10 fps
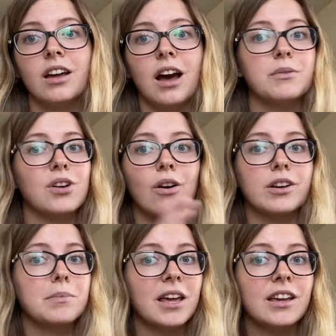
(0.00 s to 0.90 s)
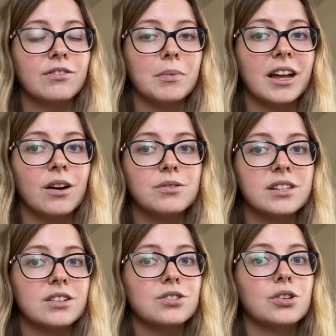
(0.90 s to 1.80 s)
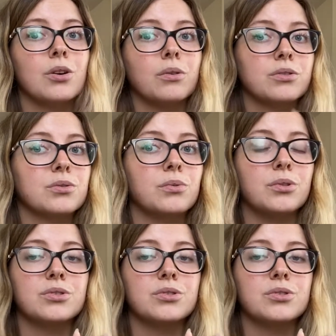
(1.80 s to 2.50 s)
I was already paying for my housing to go to school.